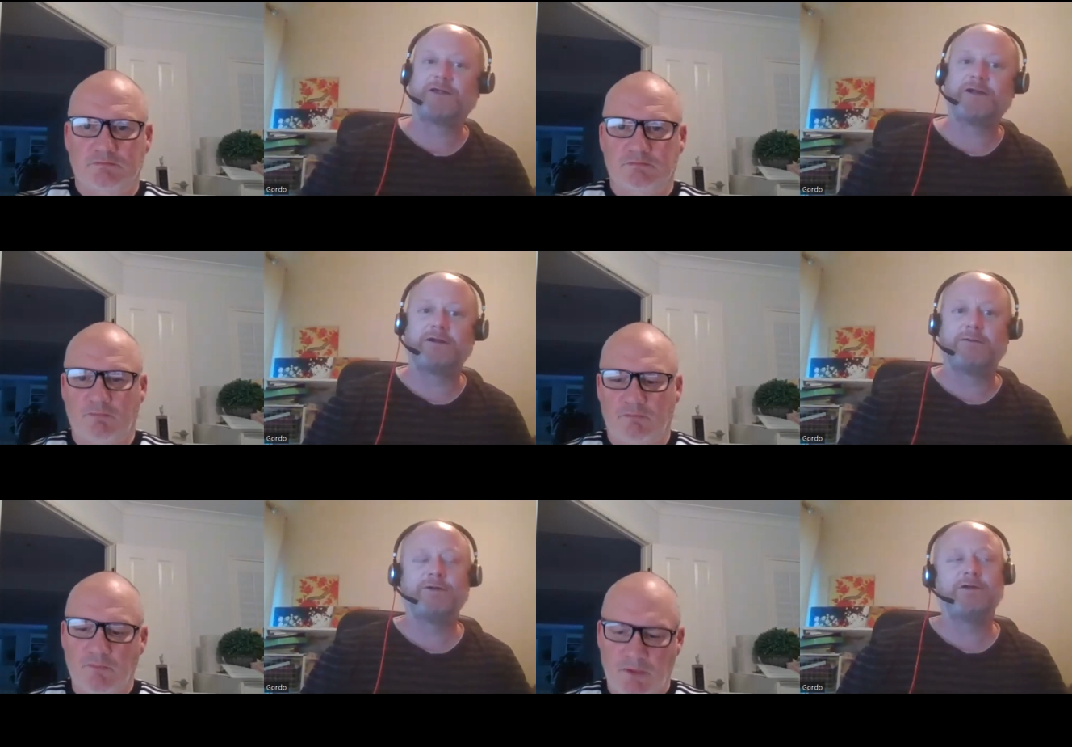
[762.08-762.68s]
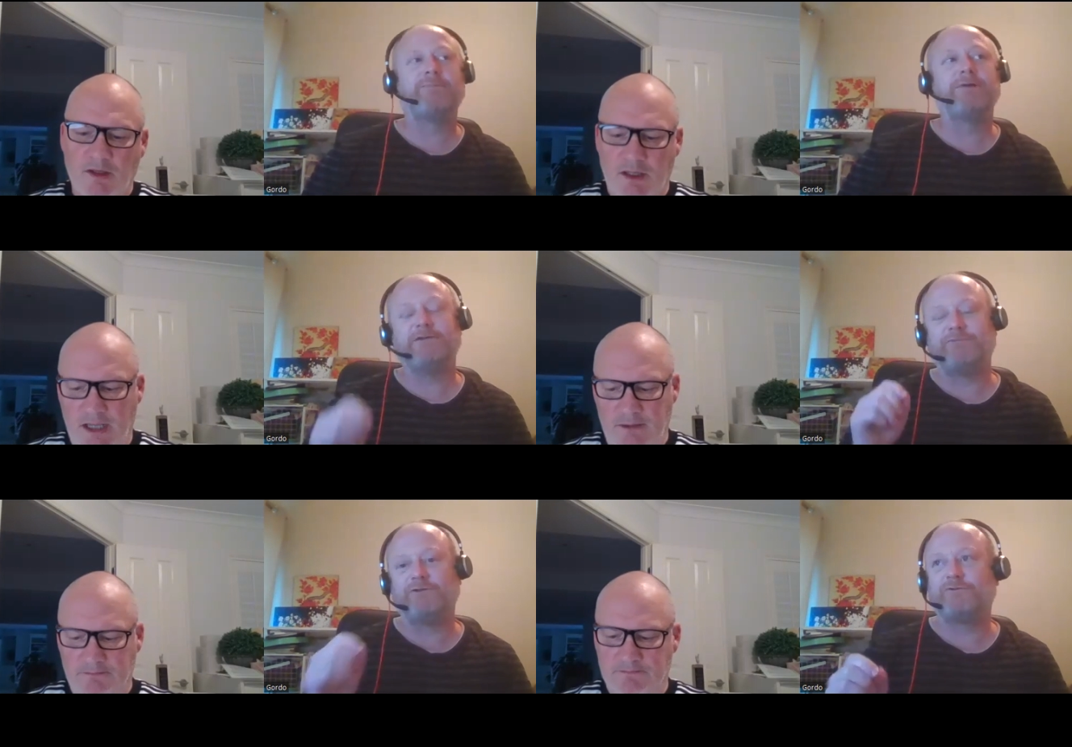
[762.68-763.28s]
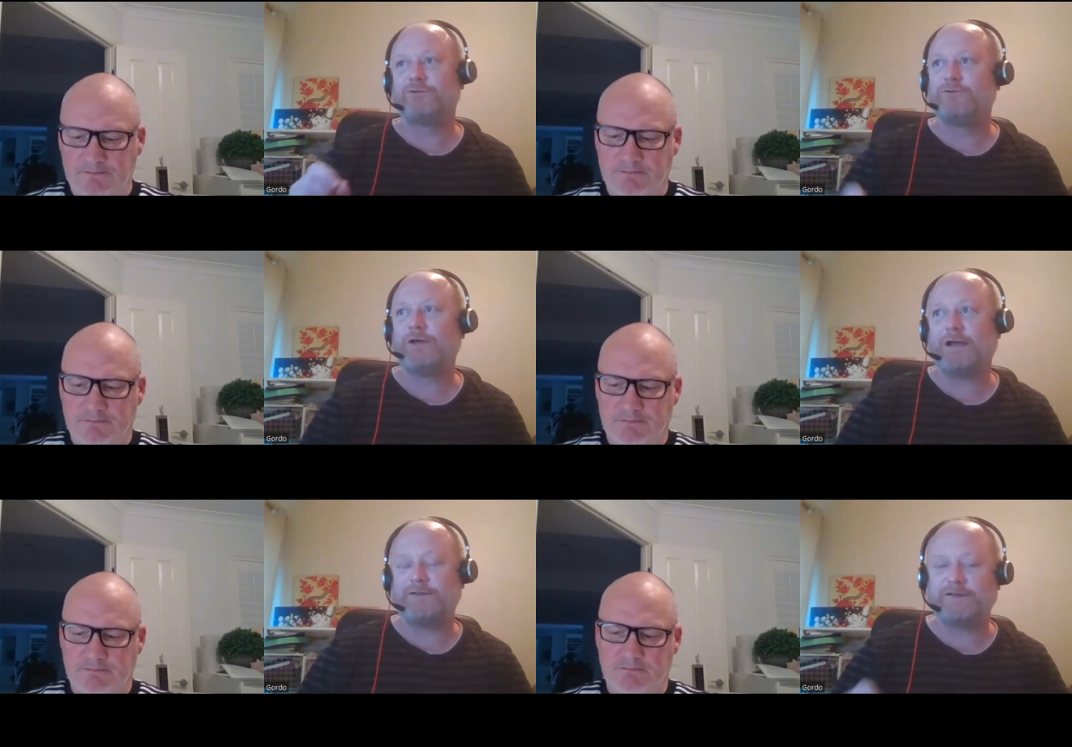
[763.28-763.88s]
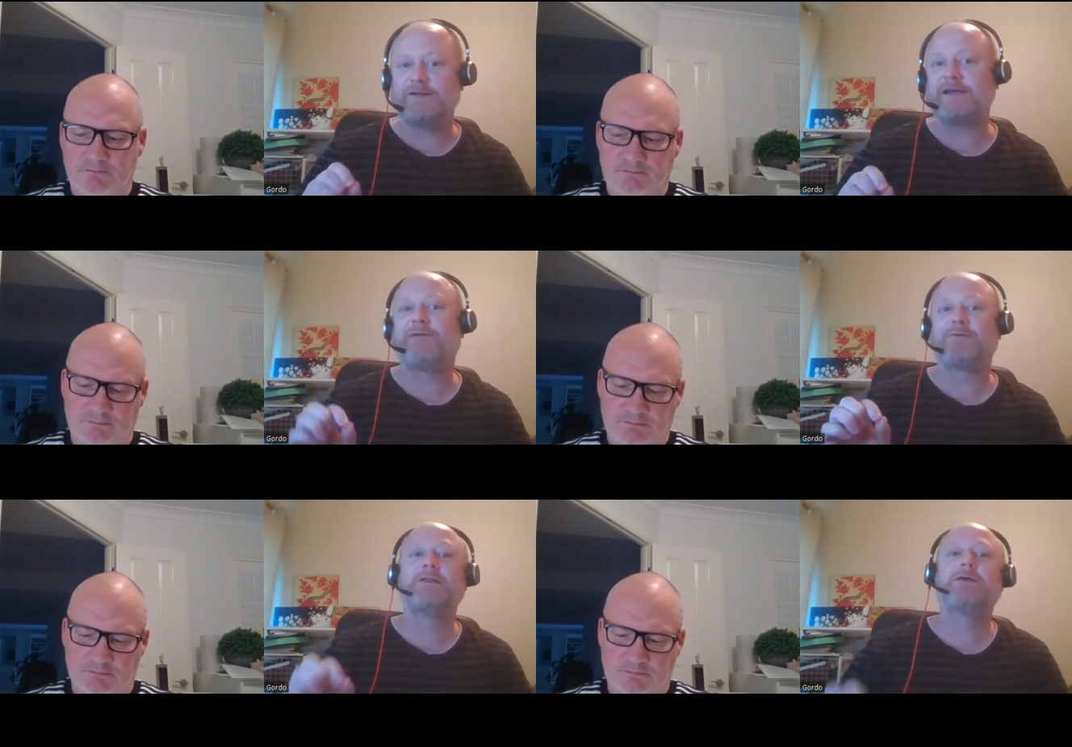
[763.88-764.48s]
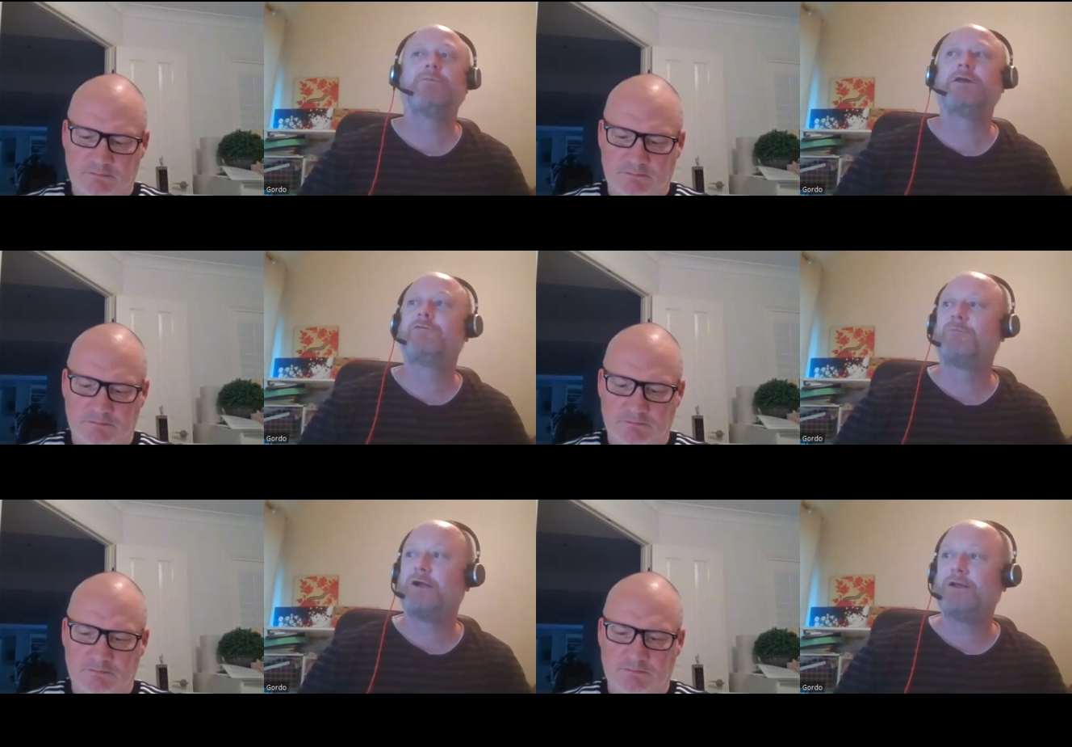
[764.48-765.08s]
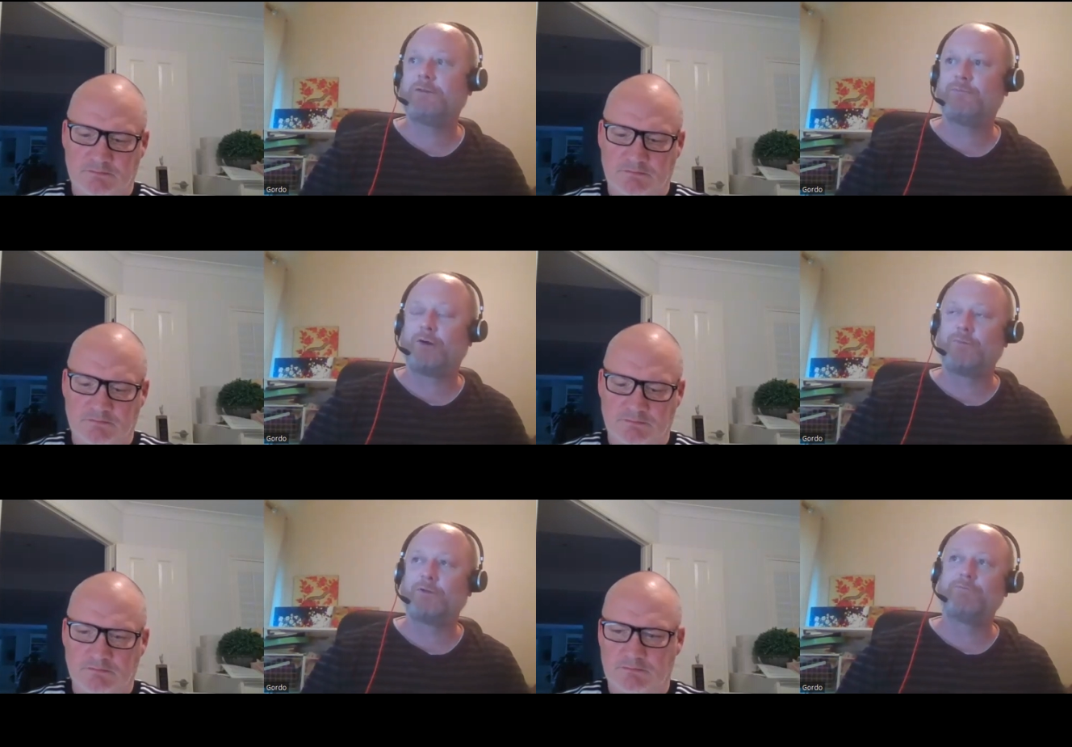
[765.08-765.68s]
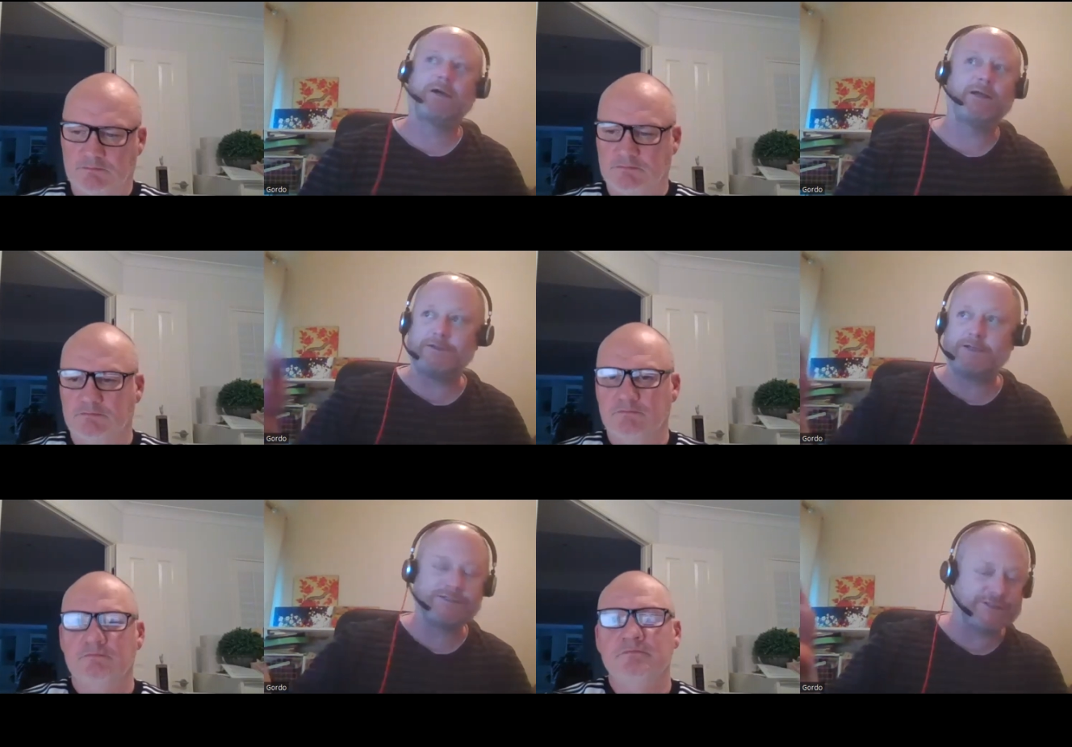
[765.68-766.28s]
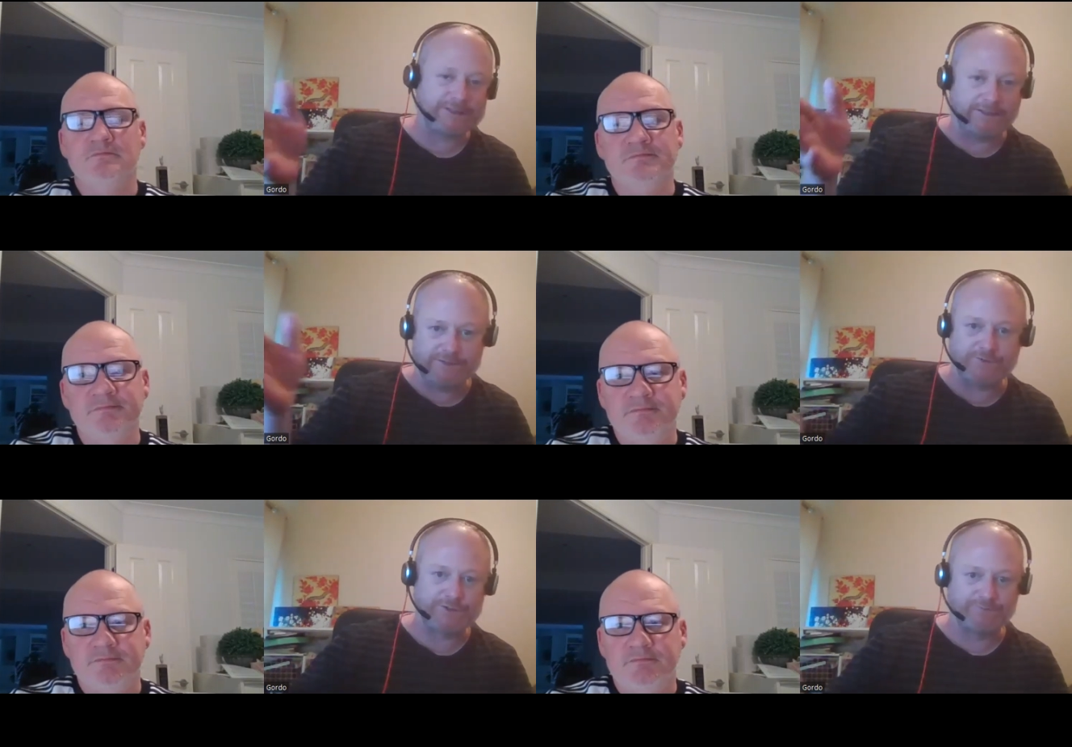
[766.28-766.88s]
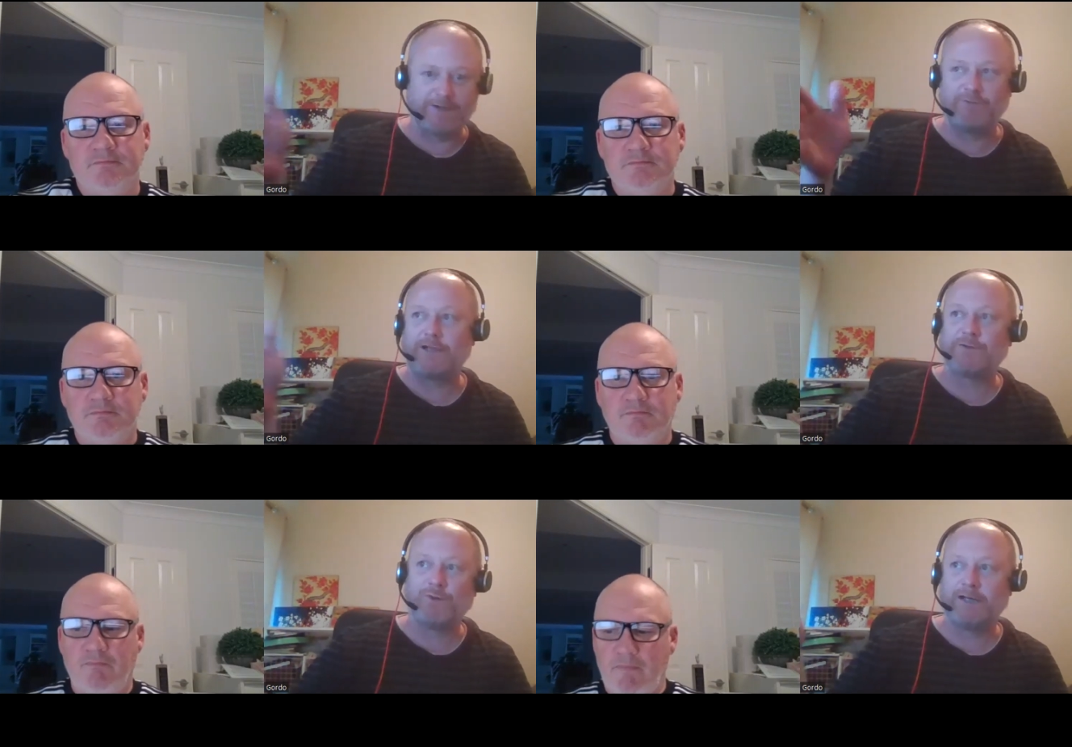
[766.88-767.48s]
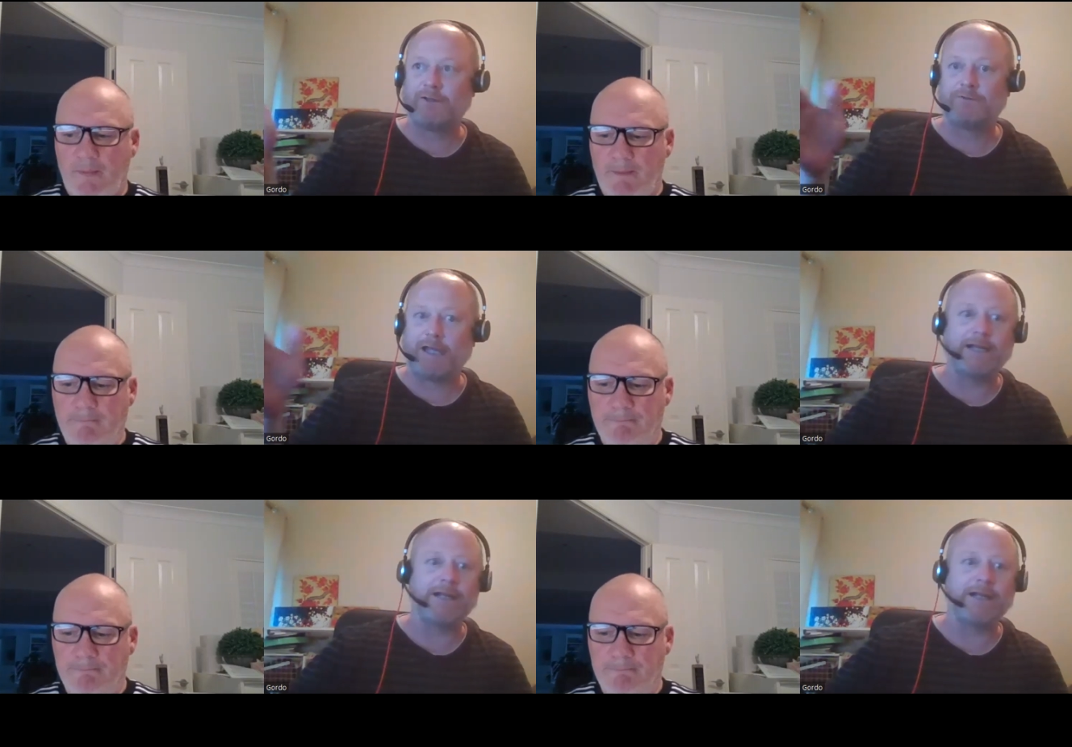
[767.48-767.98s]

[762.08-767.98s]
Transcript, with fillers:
Speaker 1: etc. But I mean, yeah. if you do tend to have a little bit of a breathing problem, and as you say, this horse has been running well